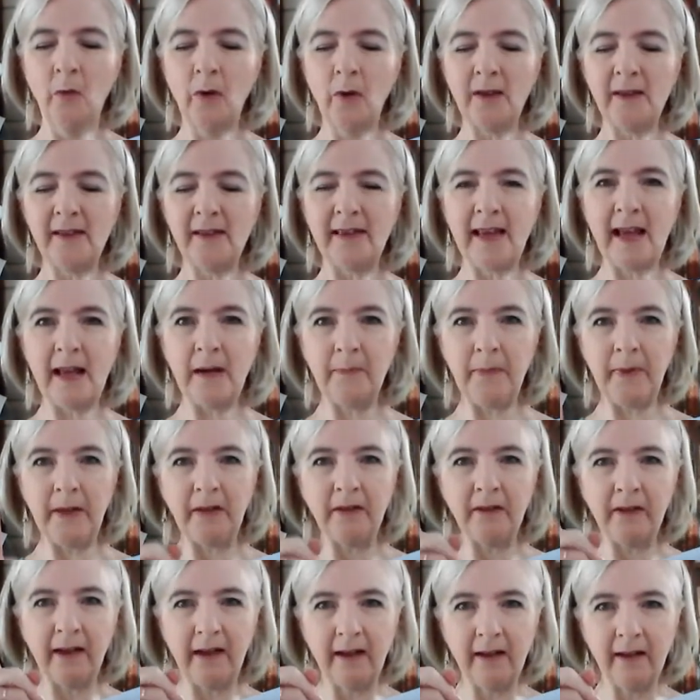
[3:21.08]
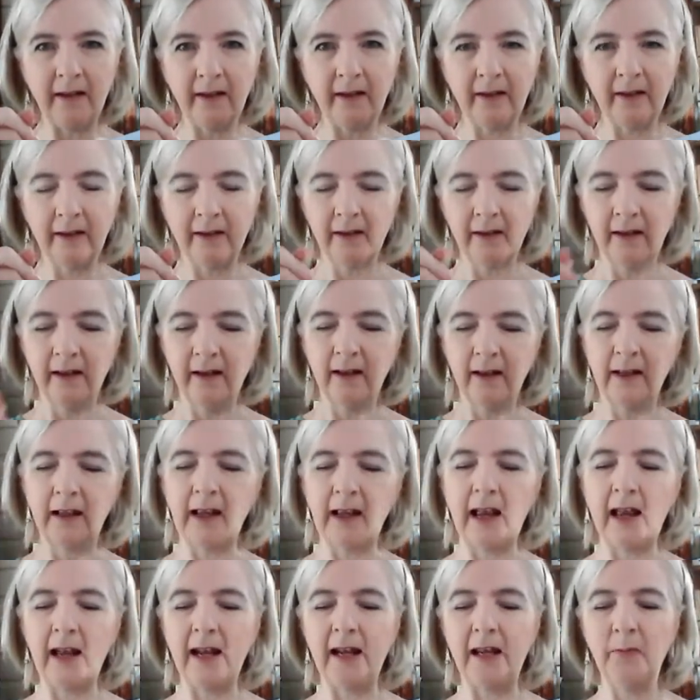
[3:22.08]
What's that building?
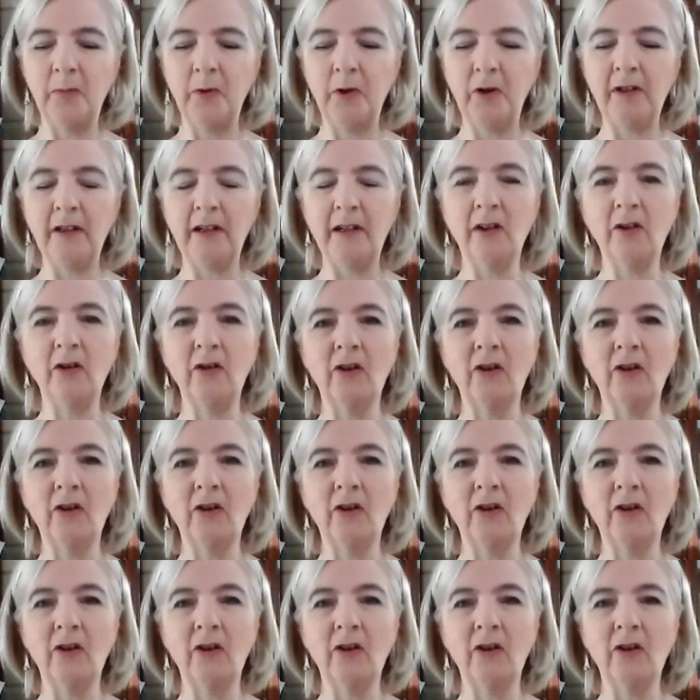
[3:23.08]
Carly pointed